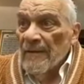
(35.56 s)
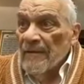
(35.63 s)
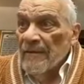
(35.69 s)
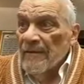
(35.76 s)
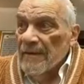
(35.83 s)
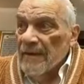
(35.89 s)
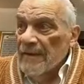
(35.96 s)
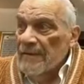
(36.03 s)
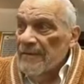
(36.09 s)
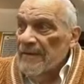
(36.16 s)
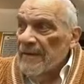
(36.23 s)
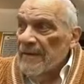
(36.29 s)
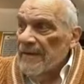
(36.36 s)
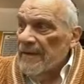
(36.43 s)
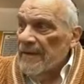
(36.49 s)
It says
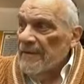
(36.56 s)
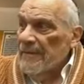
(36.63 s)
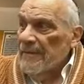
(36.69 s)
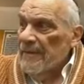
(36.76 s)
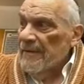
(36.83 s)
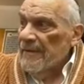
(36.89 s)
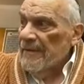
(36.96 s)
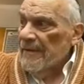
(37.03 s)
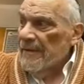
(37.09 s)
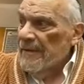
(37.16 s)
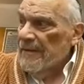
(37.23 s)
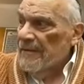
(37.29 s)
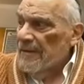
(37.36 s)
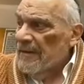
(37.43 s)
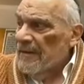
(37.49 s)
that
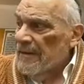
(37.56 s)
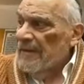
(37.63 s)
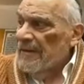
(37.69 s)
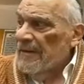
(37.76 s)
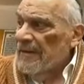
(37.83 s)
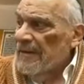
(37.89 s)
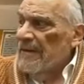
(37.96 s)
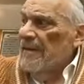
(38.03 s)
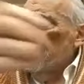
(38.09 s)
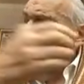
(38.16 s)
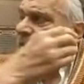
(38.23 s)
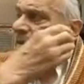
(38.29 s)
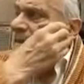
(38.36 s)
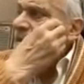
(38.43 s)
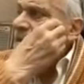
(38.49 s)
the
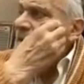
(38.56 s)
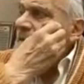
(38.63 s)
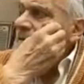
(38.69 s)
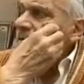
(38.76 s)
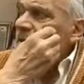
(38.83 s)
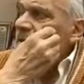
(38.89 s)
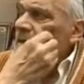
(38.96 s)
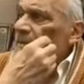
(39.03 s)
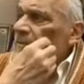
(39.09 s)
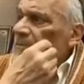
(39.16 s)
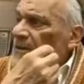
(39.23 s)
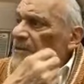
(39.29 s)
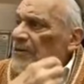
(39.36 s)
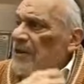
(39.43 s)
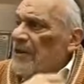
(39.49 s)

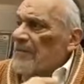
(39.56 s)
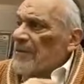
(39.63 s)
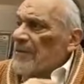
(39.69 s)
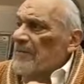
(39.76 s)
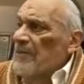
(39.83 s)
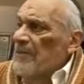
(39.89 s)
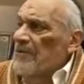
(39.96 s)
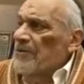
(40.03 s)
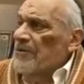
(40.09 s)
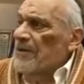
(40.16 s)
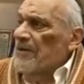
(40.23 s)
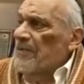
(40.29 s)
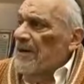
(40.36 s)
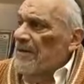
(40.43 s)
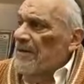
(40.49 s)
Vayidaber Hashem al
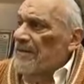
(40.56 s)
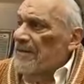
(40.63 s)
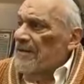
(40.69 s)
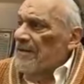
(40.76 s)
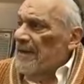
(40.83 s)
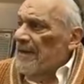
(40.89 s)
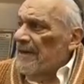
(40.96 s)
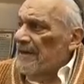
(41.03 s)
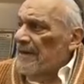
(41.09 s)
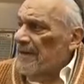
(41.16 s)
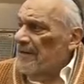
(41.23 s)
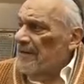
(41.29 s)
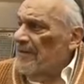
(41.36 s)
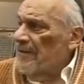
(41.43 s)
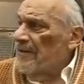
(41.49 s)
Moshe b'Har Sinai
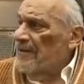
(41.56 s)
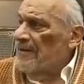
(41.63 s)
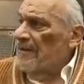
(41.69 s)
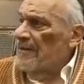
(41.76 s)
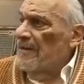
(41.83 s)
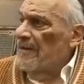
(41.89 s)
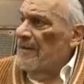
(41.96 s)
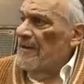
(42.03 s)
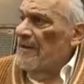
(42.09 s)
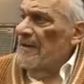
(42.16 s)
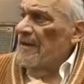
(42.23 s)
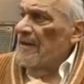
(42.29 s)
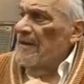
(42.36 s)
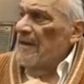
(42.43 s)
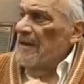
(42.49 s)
Lemor,
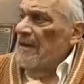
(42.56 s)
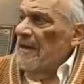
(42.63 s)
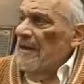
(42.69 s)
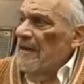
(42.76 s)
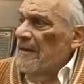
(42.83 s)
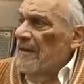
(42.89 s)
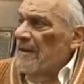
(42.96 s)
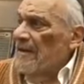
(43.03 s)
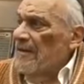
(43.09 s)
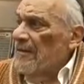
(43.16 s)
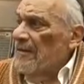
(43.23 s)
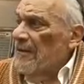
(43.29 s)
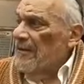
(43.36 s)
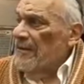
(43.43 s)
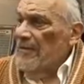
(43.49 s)
and then he
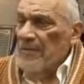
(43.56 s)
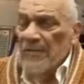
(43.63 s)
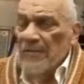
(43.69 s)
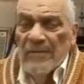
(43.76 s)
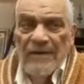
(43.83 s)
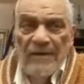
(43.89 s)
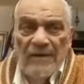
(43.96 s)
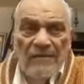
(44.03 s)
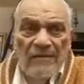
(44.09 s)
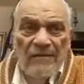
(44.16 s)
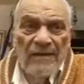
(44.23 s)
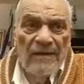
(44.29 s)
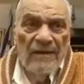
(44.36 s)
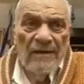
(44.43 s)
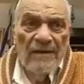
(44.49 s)
told them the
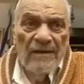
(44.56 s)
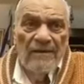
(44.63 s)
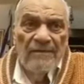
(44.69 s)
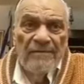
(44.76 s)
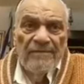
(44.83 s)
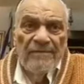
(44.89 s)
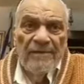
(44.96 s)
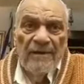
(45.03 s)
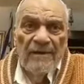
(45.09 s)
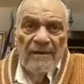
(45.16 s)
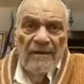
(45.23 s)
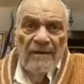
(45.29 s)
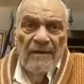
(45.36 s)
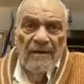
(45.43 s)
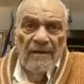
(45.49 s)
mitzvah of
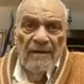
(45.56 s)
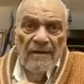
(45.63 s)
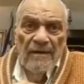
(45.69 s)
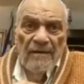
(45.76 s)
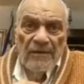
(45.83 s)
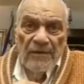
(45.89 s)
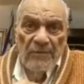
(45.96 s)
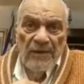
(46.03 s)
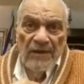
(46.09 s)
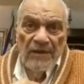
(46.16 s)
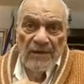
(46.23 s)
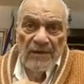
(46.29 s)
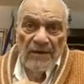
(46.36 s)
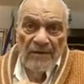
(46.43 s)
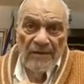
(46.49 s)

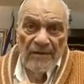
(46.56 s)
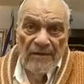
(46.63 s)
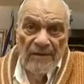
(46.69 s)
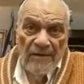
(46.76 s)
Shemitah.